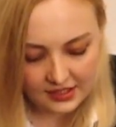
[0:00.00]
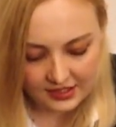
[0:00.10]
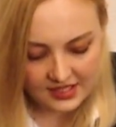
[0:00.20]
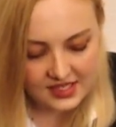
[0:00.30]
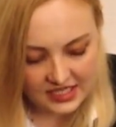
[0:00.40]

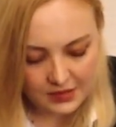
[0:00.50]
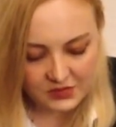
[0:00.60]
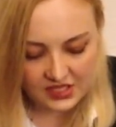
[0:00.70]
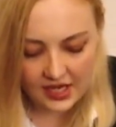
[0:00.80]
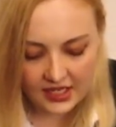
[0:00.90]
this
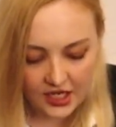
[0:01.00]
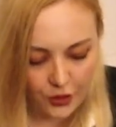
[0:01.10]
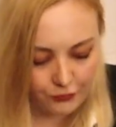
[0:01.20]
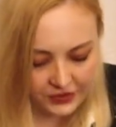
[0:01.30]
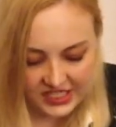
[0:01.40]
seems like
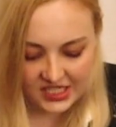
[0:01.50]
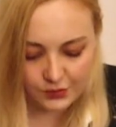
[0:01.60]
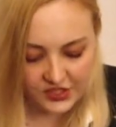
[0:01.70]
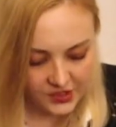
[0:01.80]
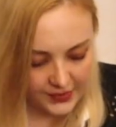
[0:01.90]
a
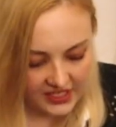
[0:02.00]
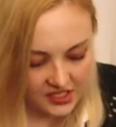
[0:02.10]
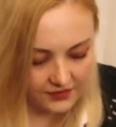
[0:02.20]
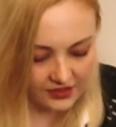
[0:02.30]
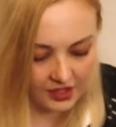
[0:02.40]
reasonable
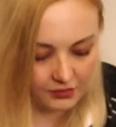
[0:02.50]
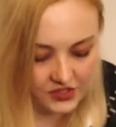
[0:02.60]
space for them.